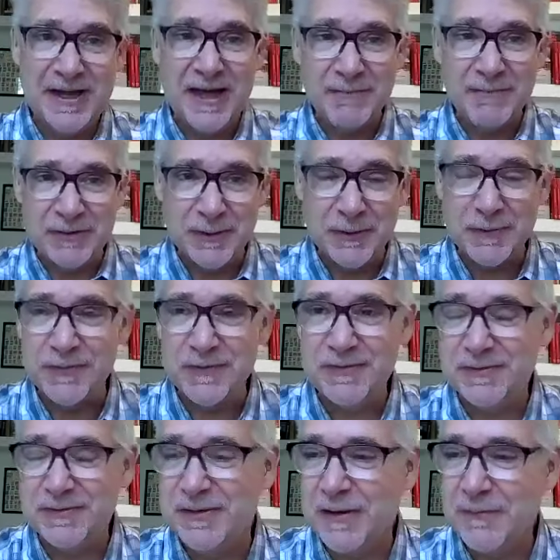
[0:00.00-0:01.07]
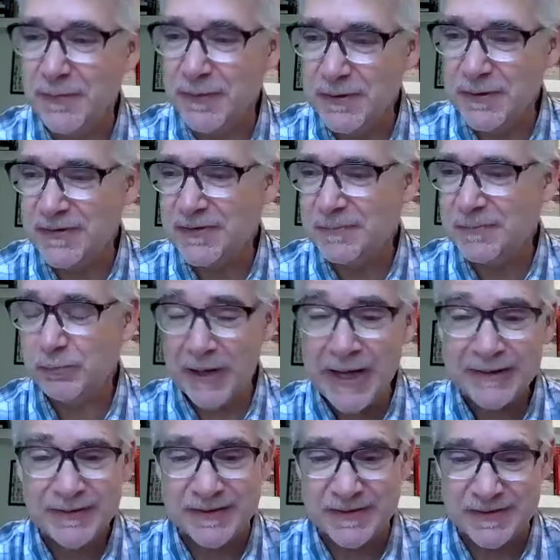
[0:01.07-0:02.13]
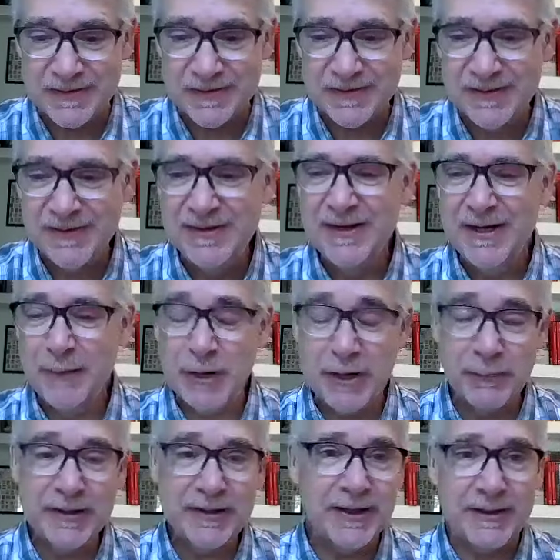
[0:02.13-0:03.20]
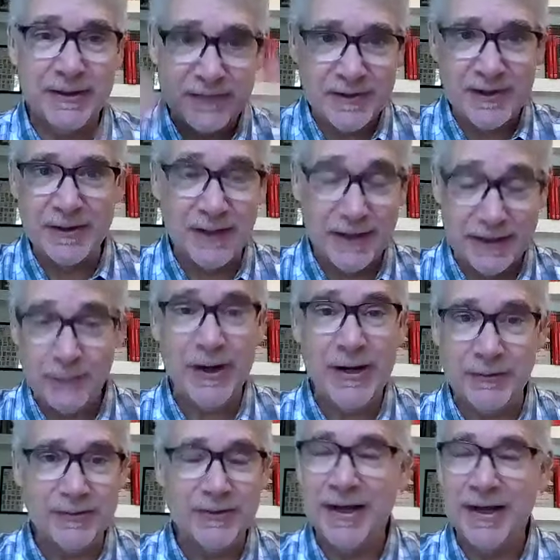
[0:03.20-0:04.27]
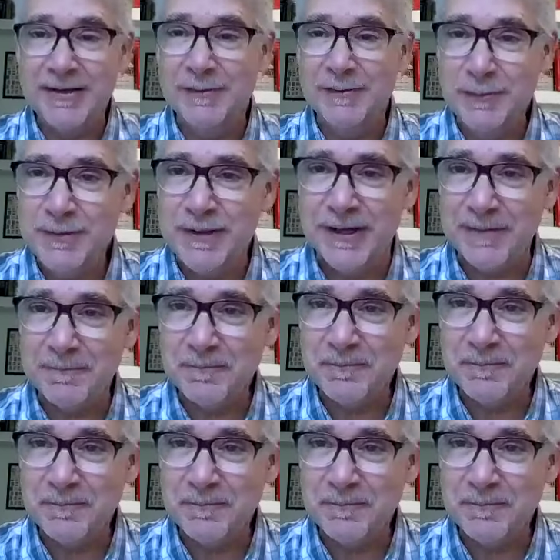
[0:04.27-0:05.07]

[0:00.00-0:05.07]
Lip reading: having those diverse practices. And when I read that, it's kind of like, wow, I can do that.